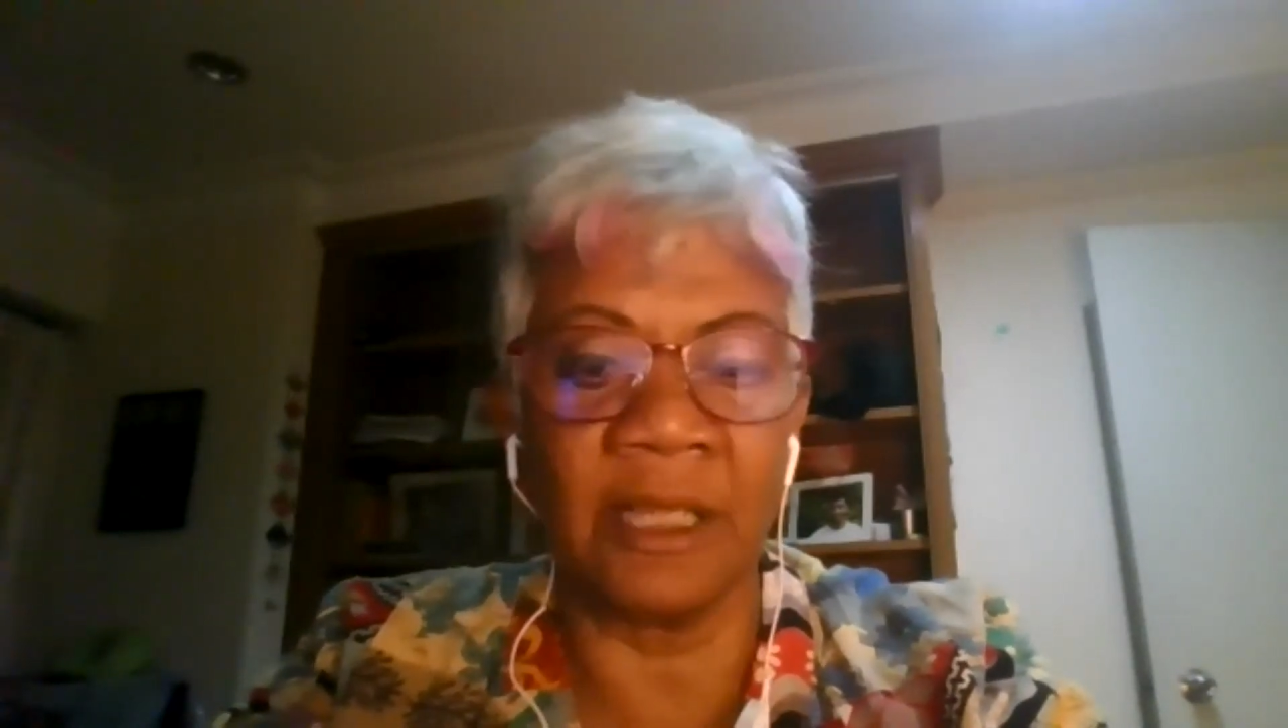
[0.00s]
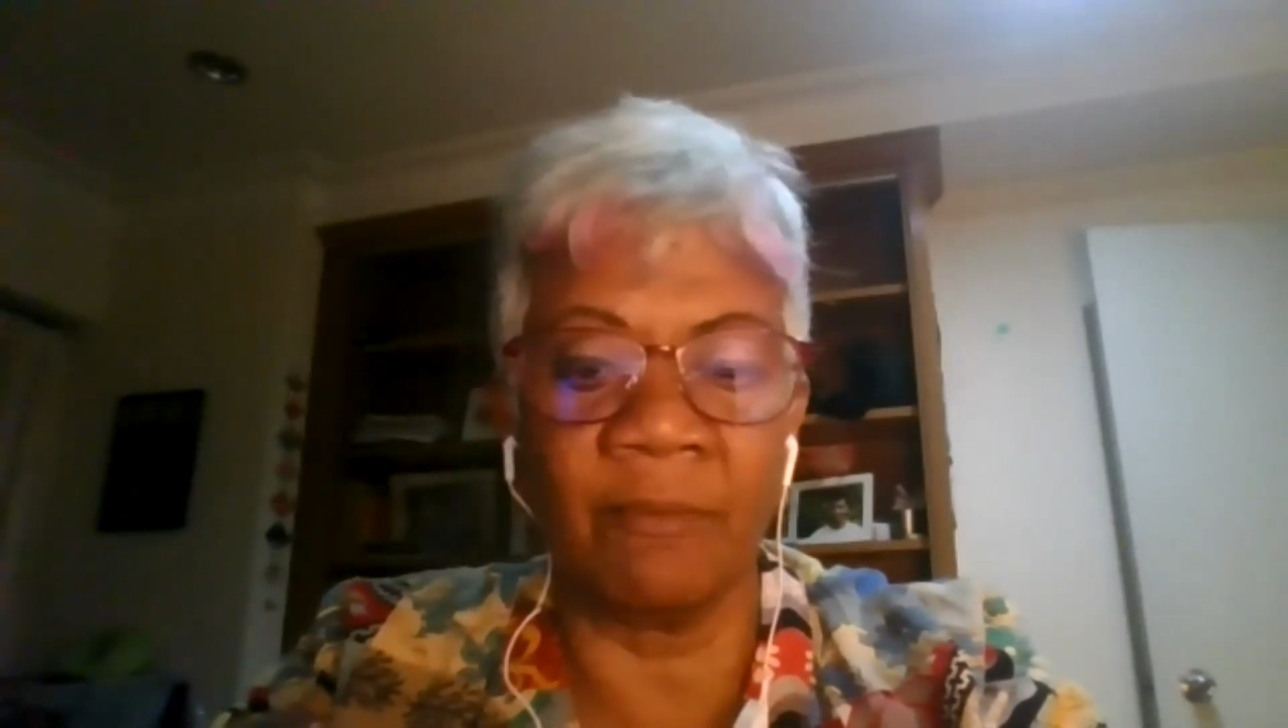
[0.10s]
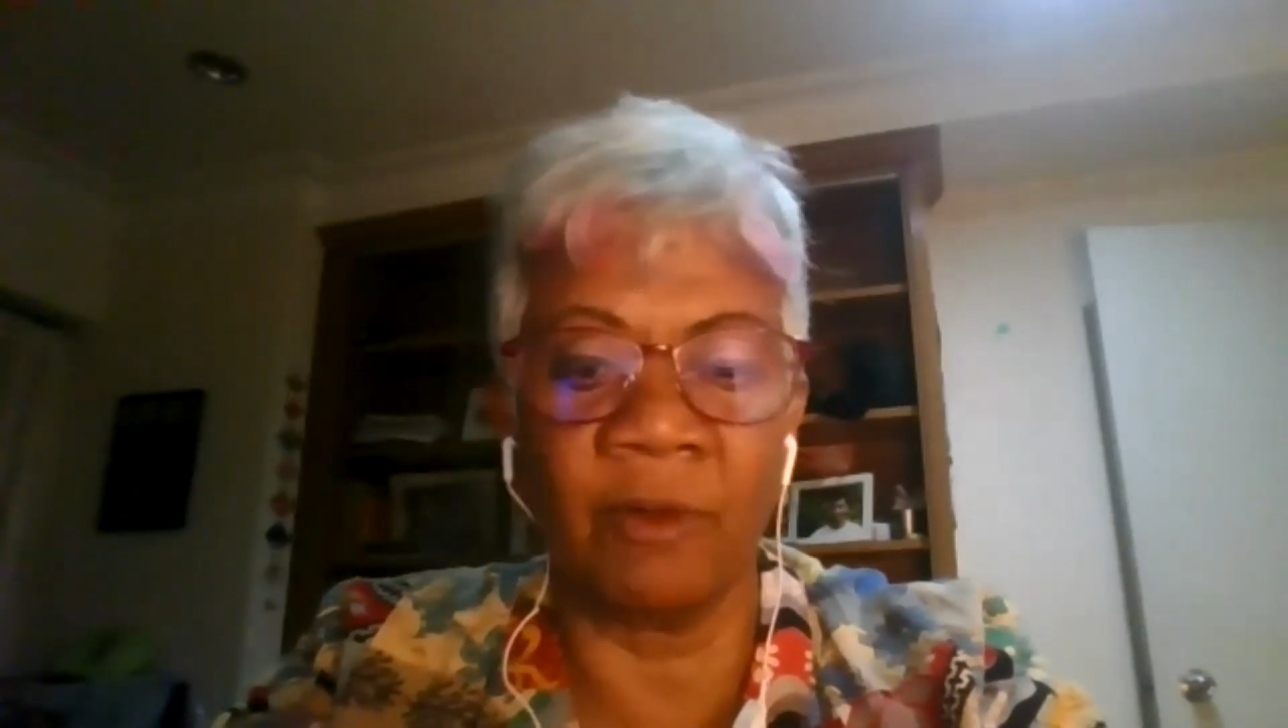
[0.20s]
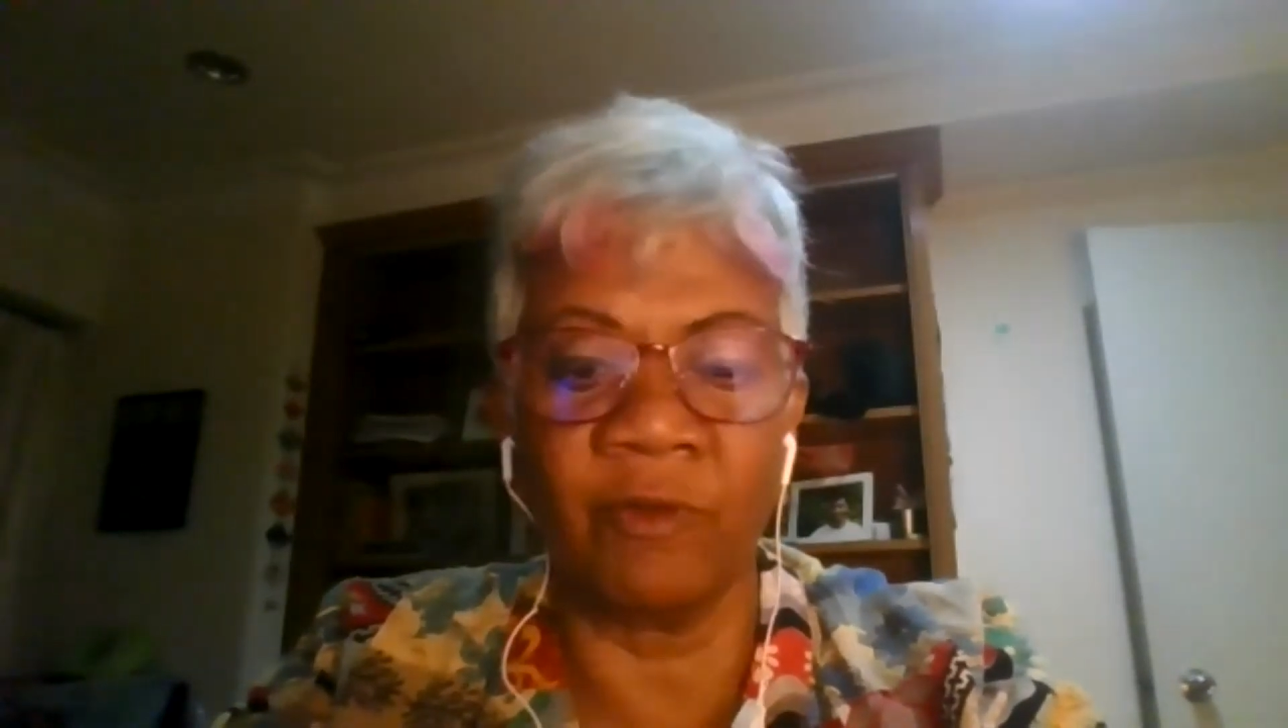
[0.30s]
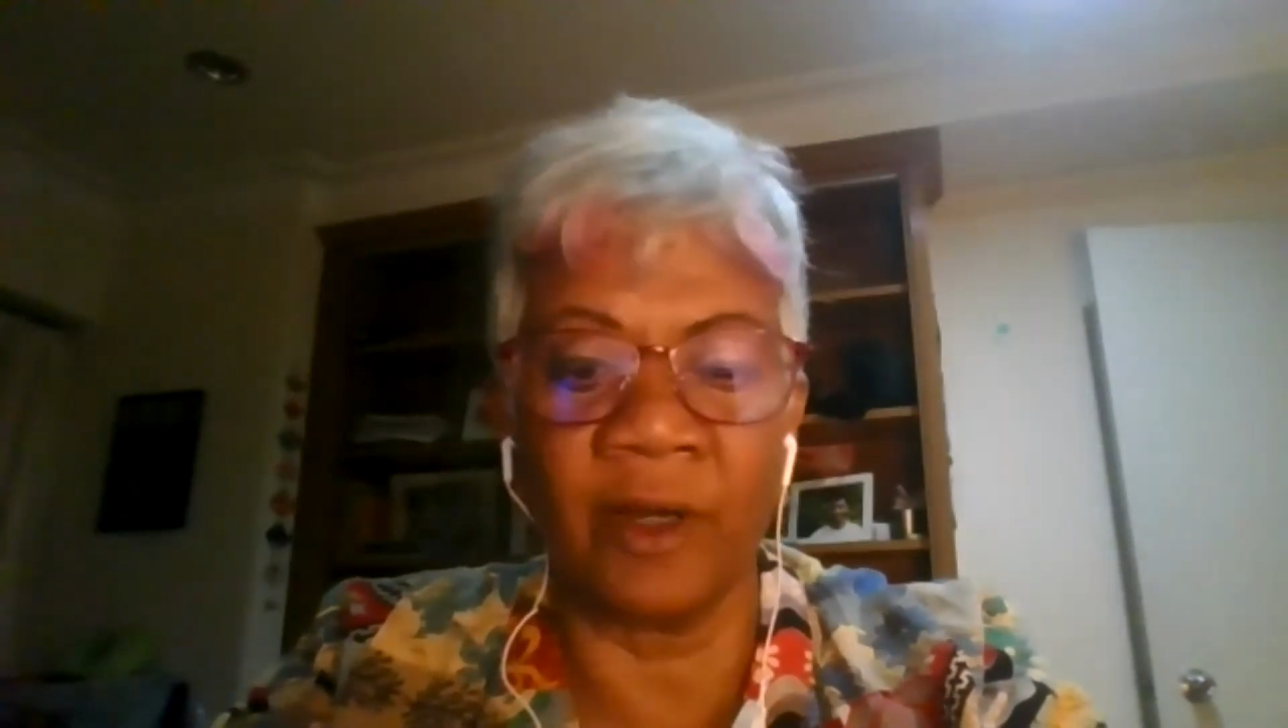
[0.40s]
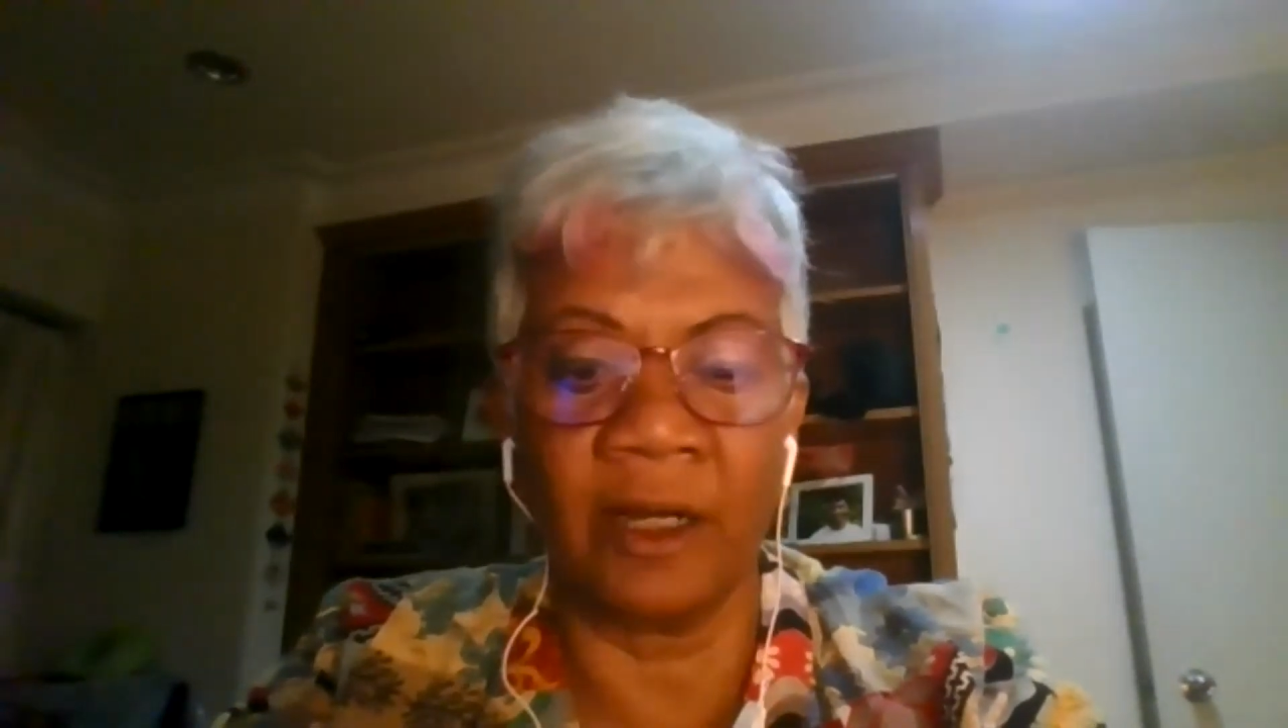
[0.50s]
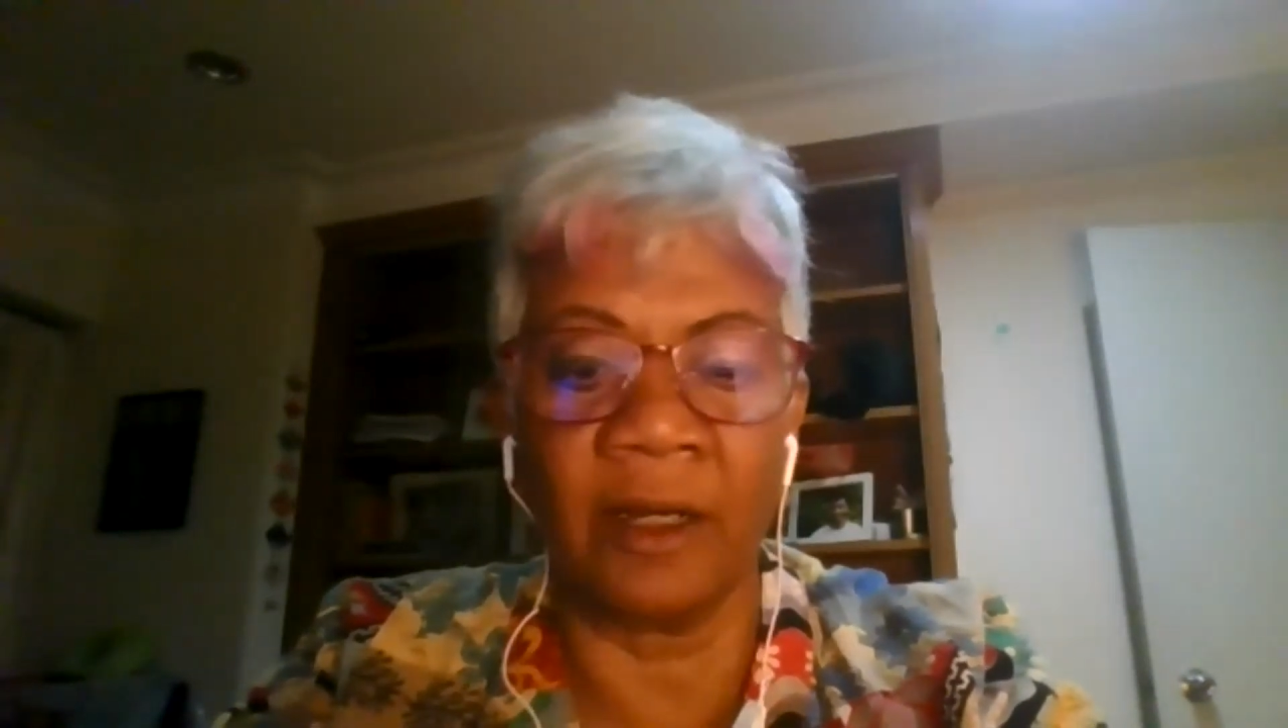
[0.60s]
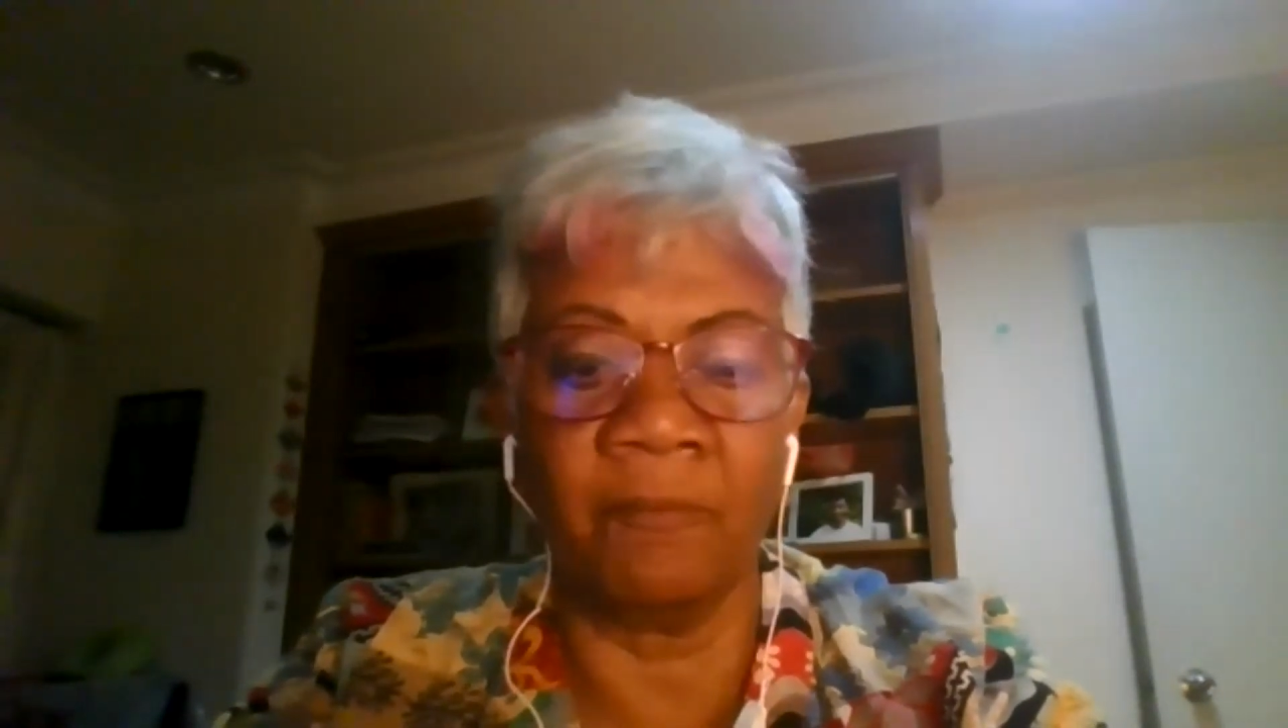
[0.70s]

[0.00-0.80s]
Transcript: some of